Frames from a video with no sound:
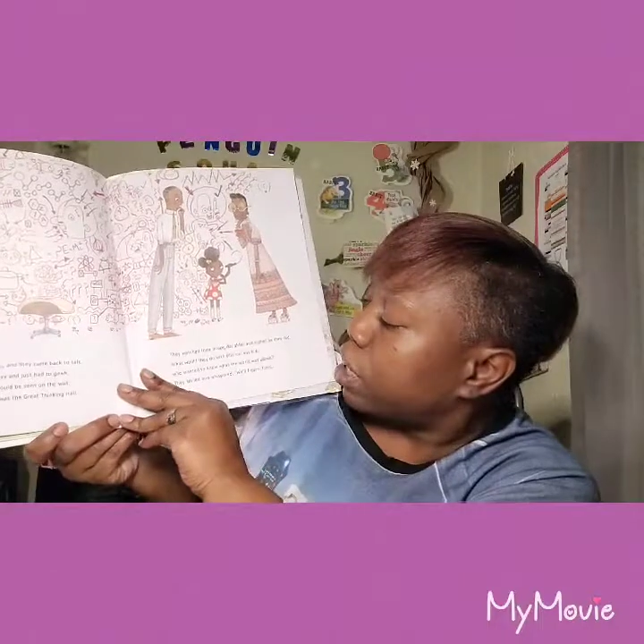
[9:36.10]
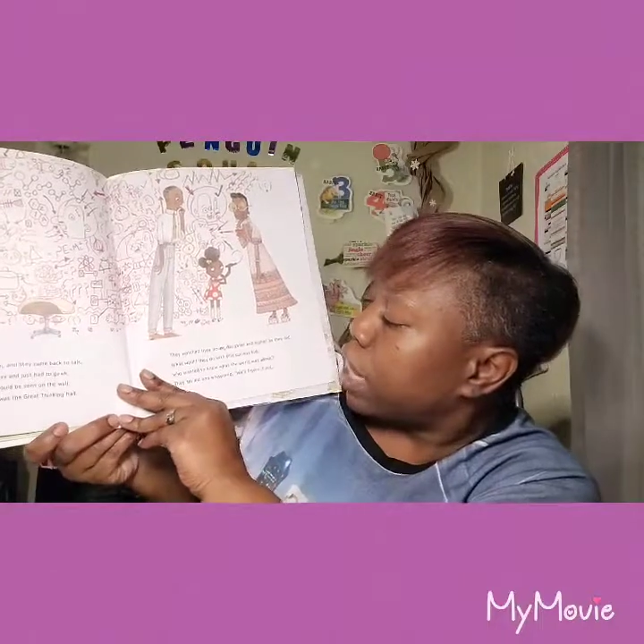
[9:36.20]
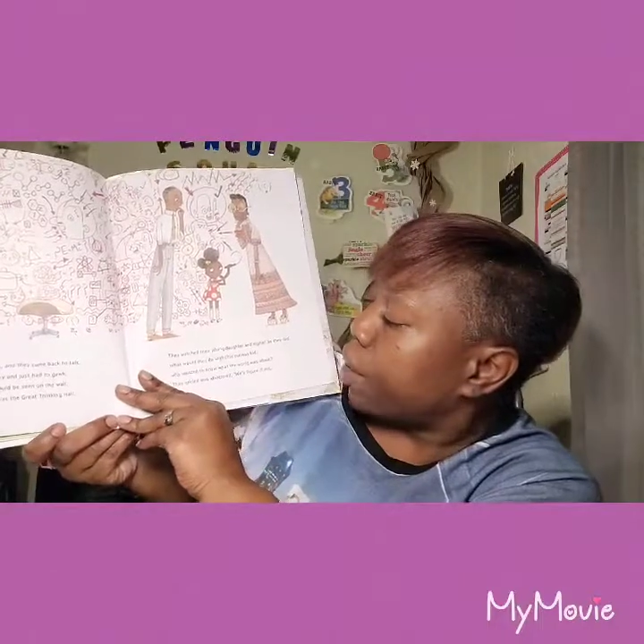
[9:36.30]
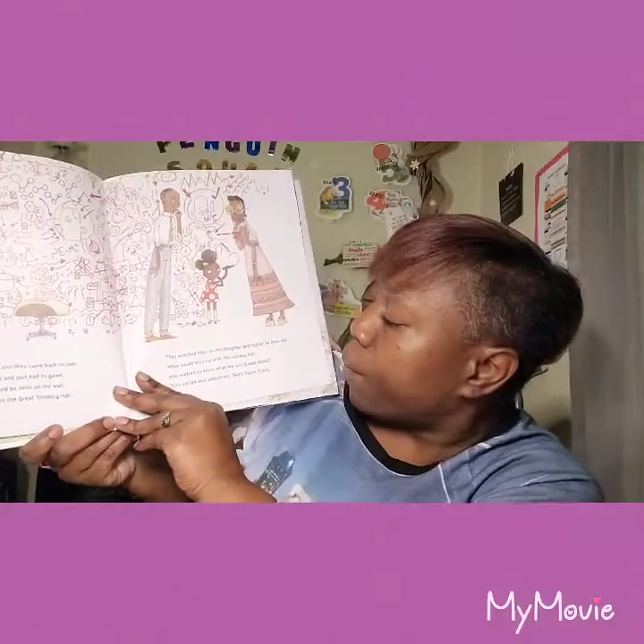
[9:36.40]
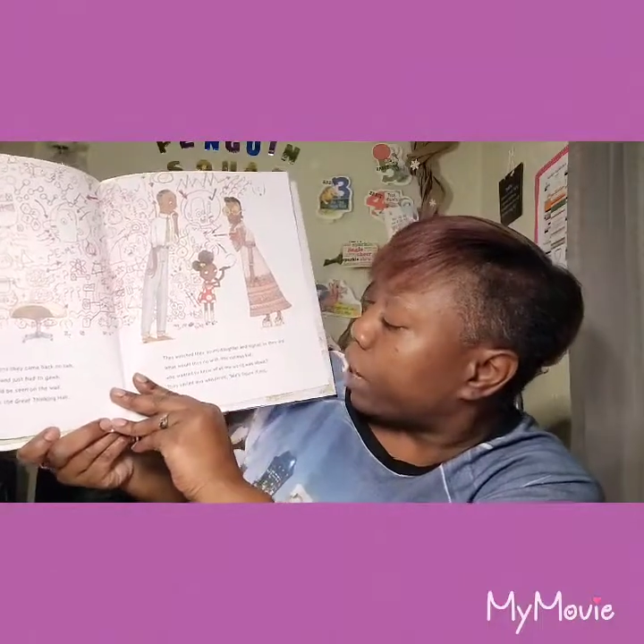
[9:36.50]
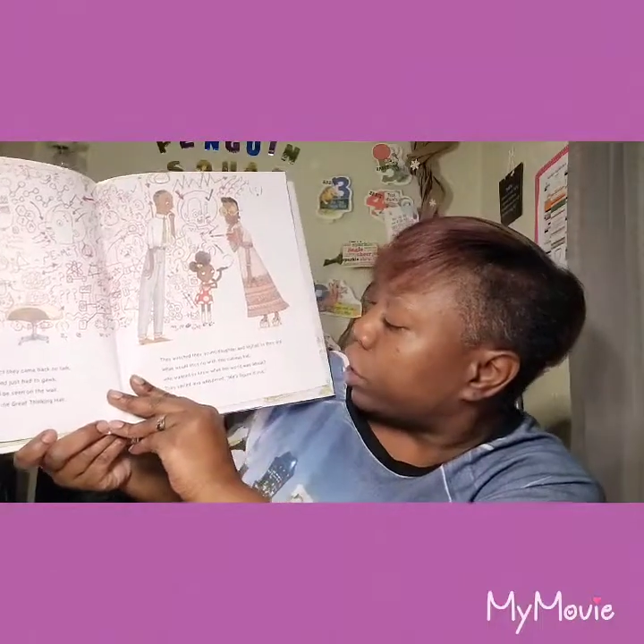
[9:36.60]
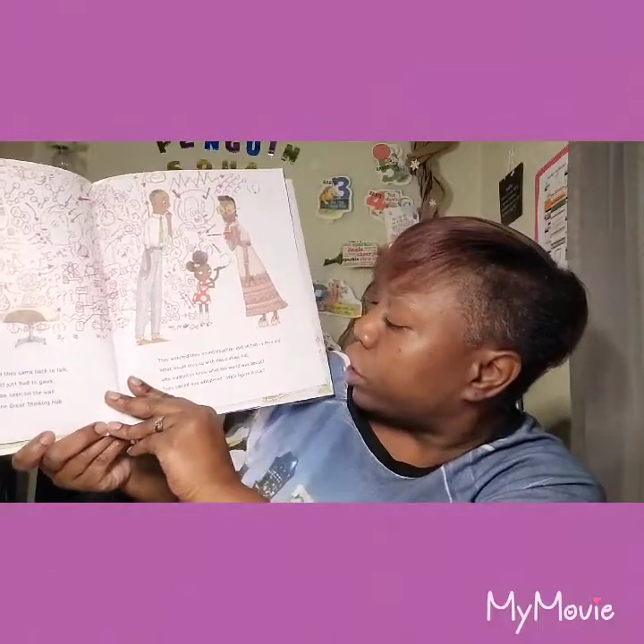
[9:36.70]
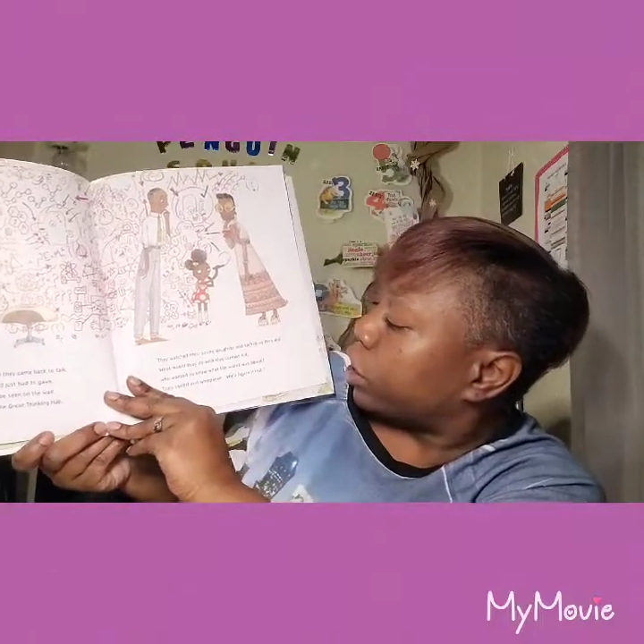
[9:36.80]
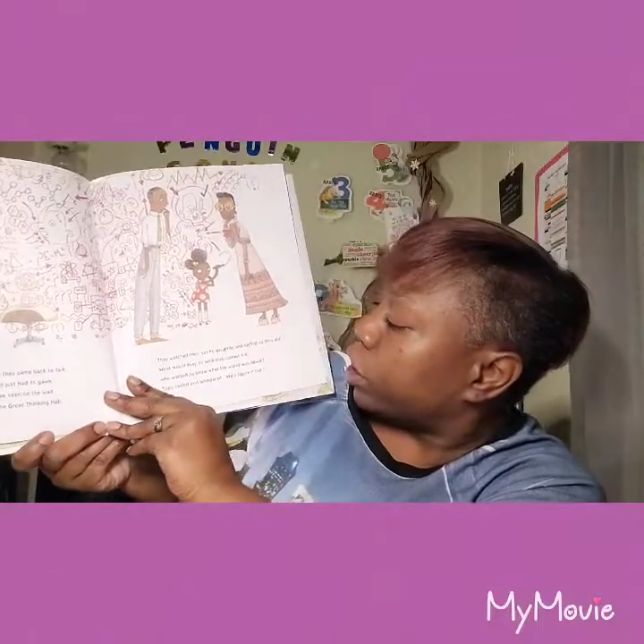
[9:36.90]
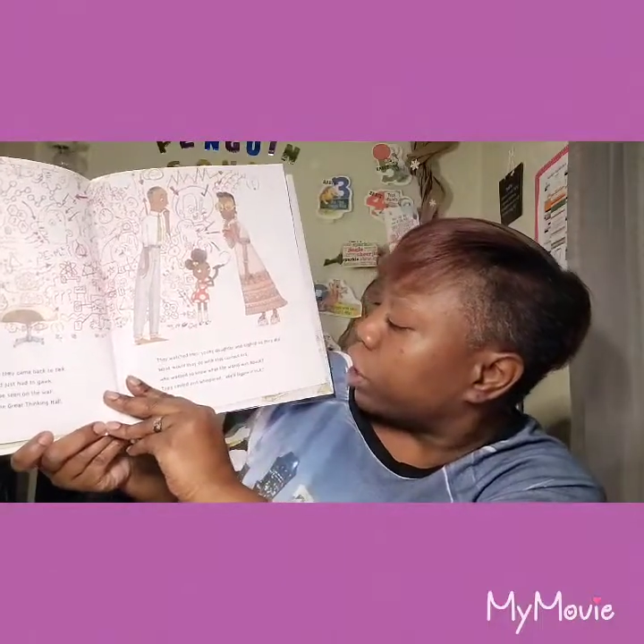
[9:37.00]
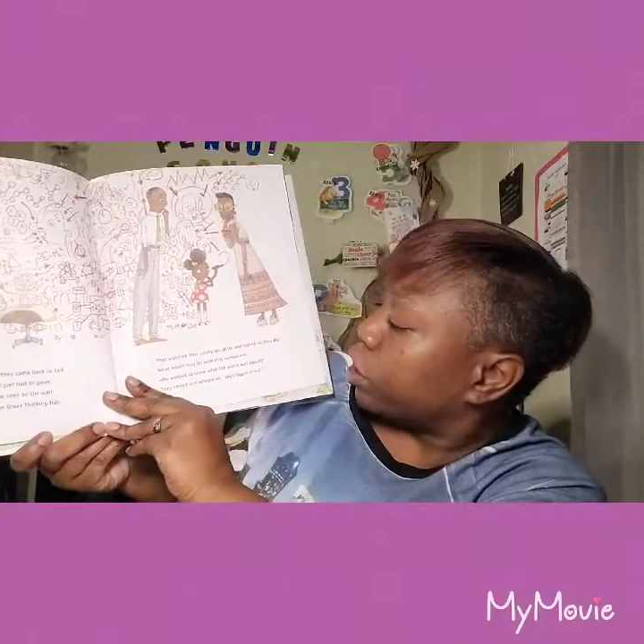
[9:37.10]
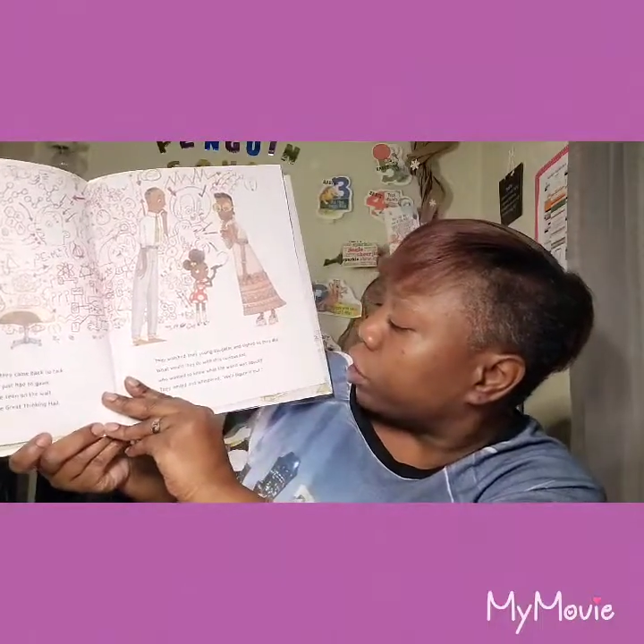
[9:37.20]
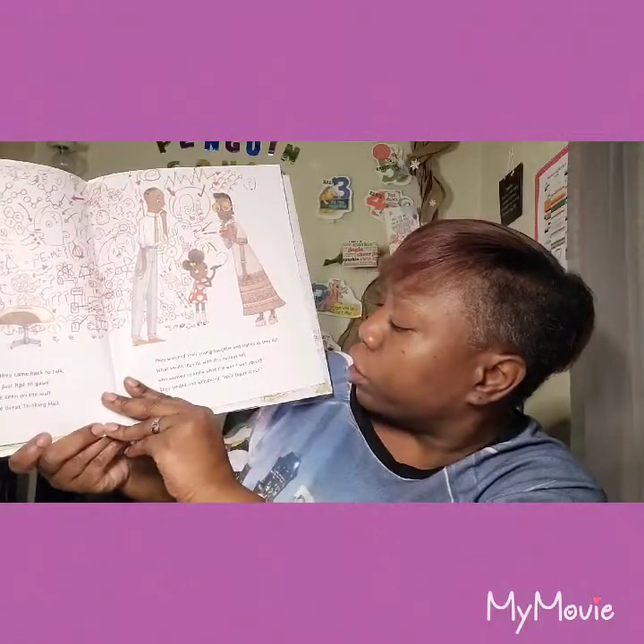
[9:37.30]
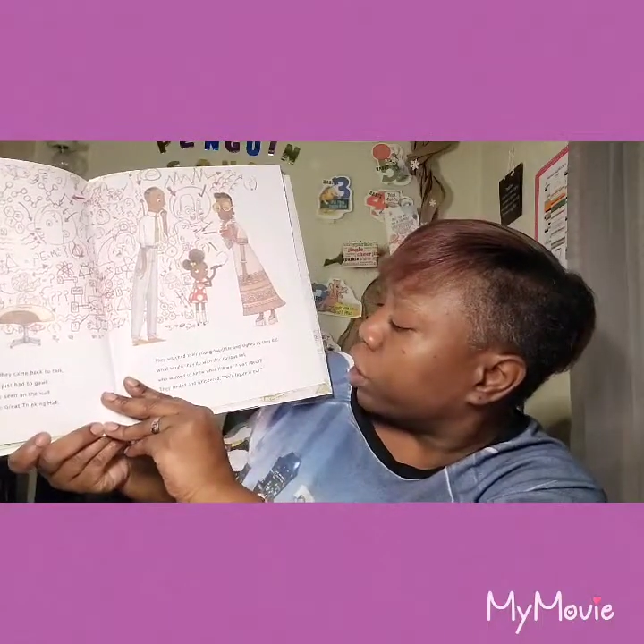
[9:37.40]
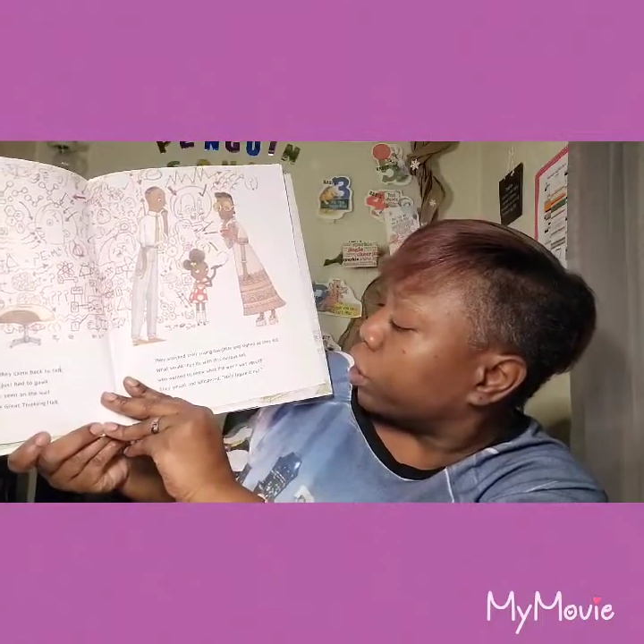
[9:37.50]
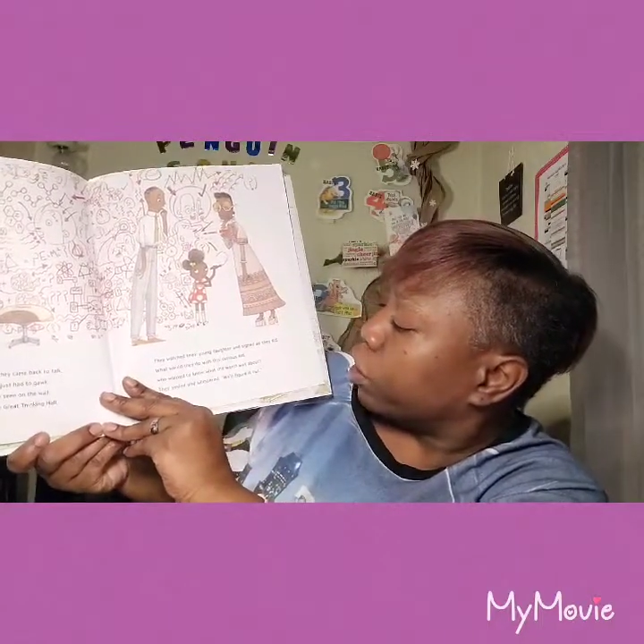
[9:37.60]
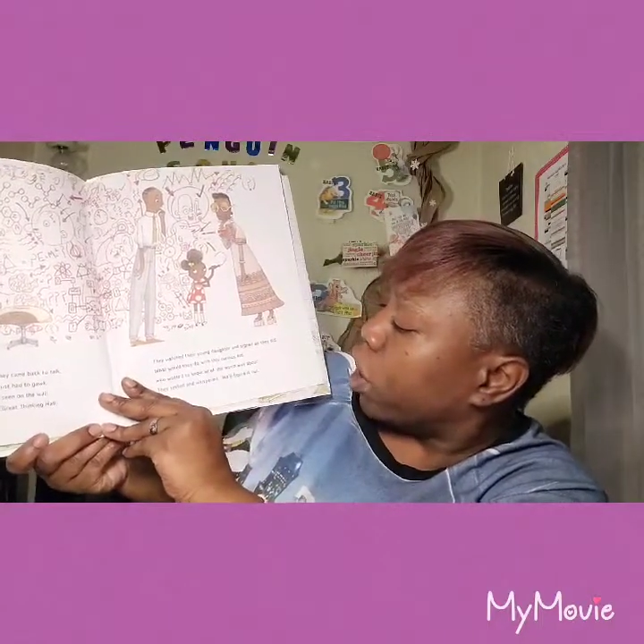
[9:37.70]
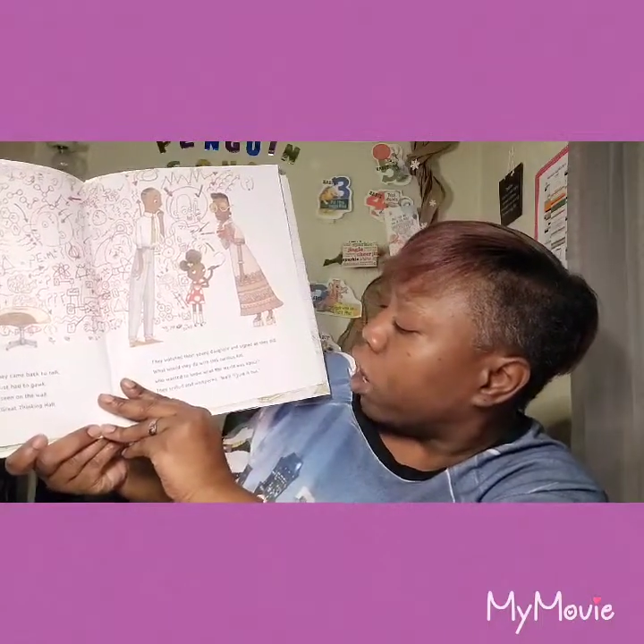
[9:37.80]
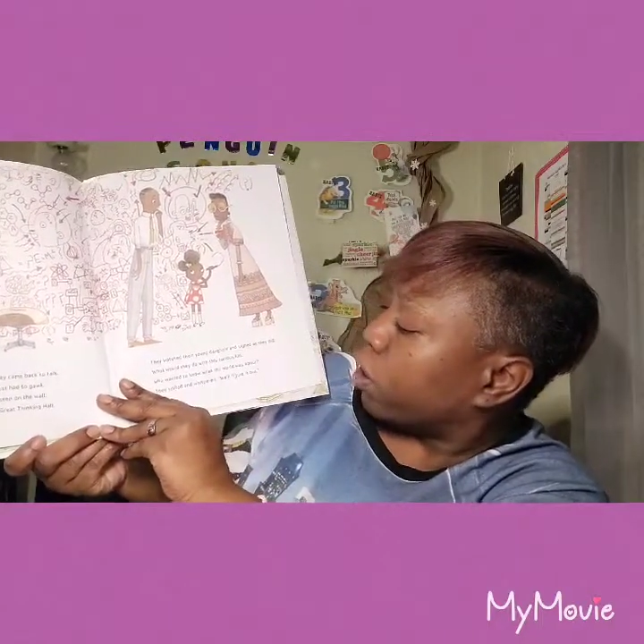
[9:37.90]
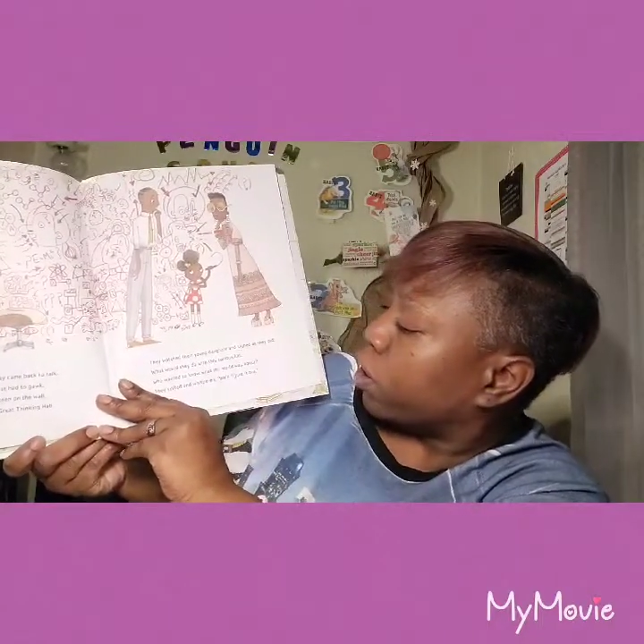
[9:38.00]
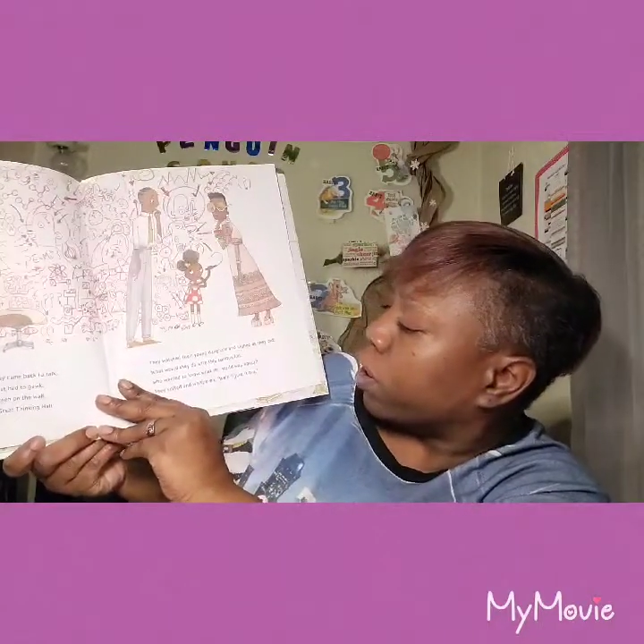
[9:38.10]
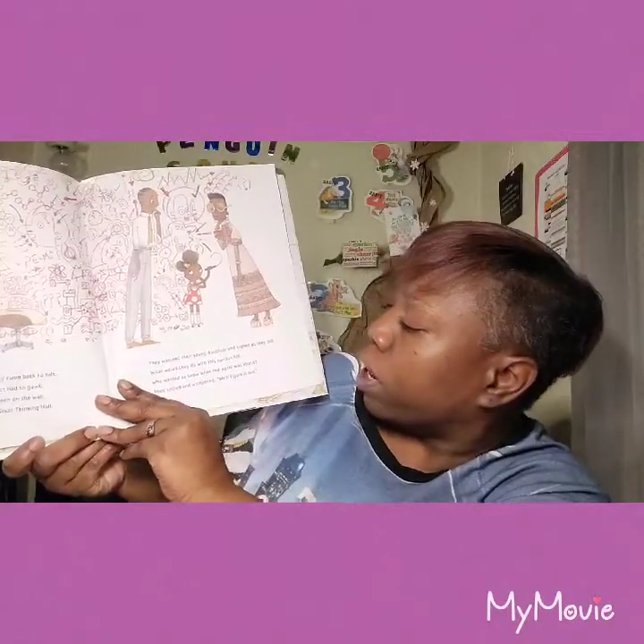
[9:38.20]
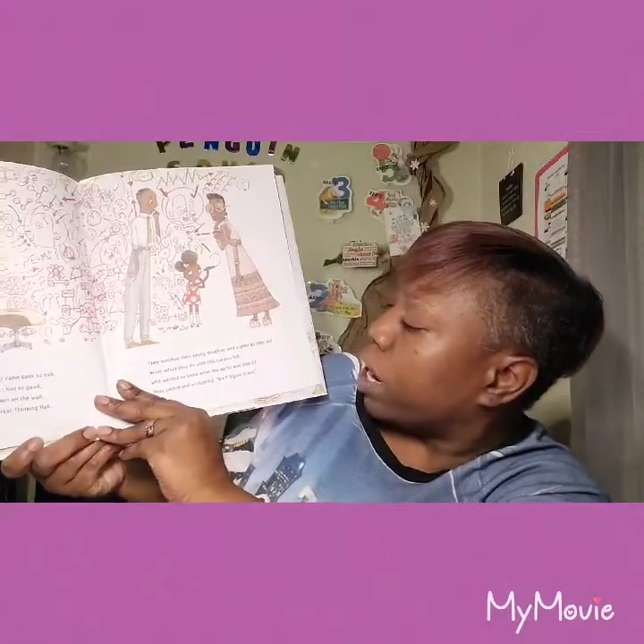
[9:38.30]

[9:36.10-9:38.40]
They watched their young daughter